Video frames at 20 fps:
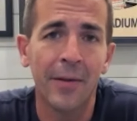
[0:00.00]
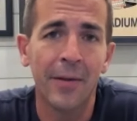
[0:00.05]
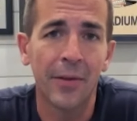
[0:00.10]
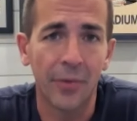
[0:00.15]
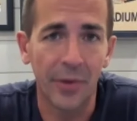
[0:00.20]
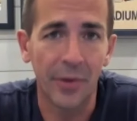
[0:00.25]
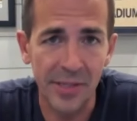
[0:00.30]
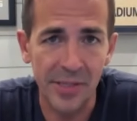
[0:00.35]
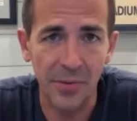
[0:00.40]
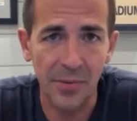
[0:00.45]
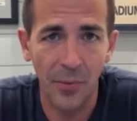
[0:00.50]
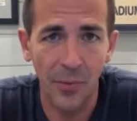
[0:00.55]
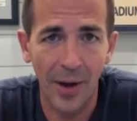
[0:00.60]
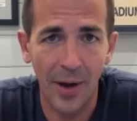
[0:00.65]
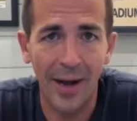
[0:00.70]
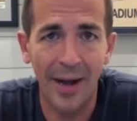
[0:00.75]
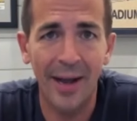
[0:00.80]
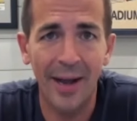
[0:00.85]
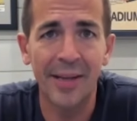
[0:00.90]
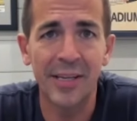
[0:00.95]
The reason
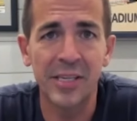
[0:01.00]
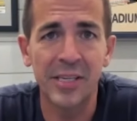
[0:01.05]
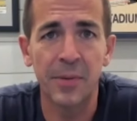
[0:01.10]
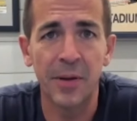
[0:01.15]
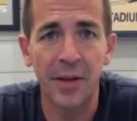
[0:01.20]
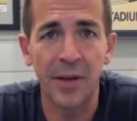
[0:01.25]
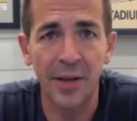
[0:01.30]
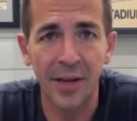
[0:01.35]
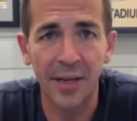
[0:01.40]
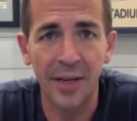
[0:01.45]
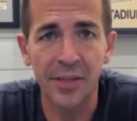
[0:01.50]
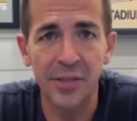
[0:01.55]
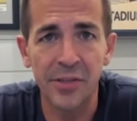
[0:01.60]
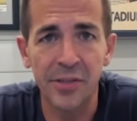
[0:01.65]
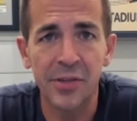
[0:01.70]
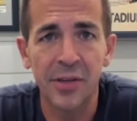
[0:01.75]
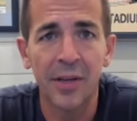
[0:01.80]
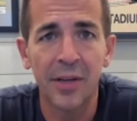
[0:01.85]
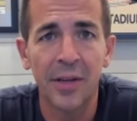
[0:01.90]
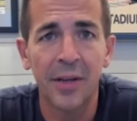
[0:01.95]
why is
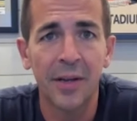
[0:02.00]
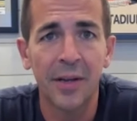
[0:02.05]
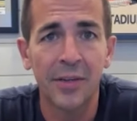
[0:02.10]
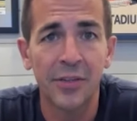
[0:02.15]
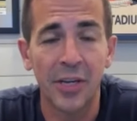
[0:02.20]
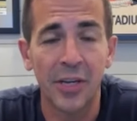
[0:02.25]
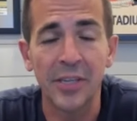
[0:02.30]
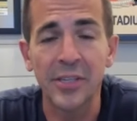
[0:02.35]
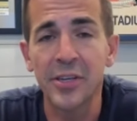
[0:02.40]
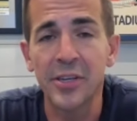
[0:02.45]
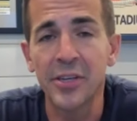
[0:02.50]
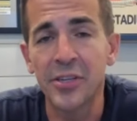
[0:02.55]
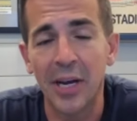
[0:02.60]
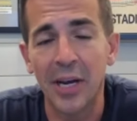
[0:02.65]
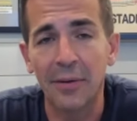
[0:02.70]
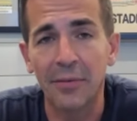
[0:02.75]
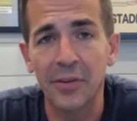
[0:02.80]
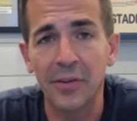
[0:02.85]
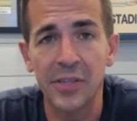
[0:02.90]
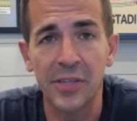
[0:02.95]
because Justin
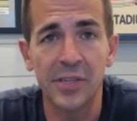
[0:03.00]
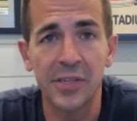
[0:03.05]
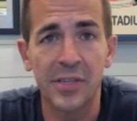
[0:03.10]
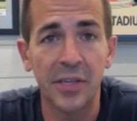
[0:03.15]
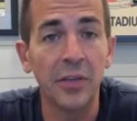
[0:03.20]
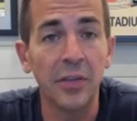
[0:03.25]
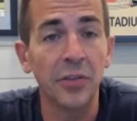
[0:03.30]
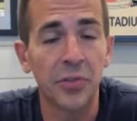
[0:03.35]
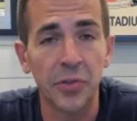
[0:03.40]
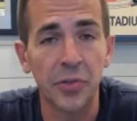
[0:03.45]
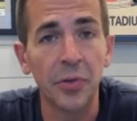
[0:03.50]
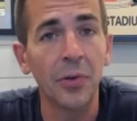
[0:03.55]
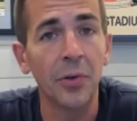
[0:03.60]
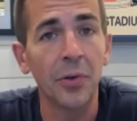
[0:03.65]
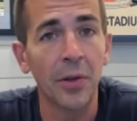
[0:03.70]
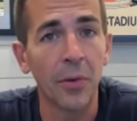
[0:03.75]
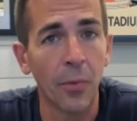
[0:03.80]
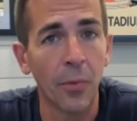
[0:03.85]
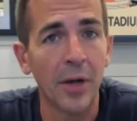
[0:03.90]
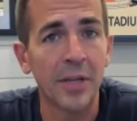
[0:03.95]
Jefferson's deal
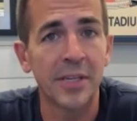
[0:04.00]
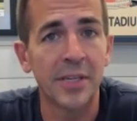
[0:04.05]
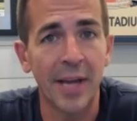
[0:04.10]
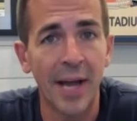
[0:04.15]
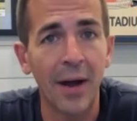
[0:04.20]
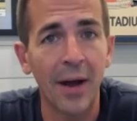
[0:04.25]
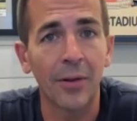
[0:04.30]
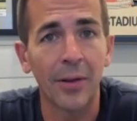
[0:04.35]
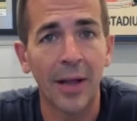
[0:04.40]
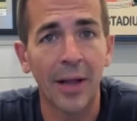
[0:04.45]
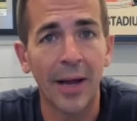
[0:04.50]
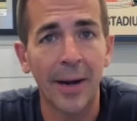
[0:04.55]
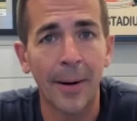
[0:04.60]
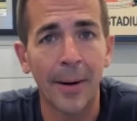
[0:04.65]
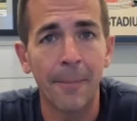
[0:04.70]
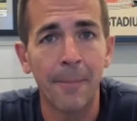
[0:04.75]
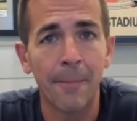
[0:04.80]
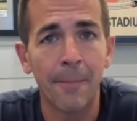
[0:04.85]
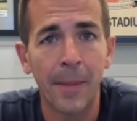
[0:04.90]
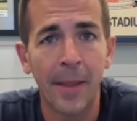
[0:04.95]
truly was an outlier,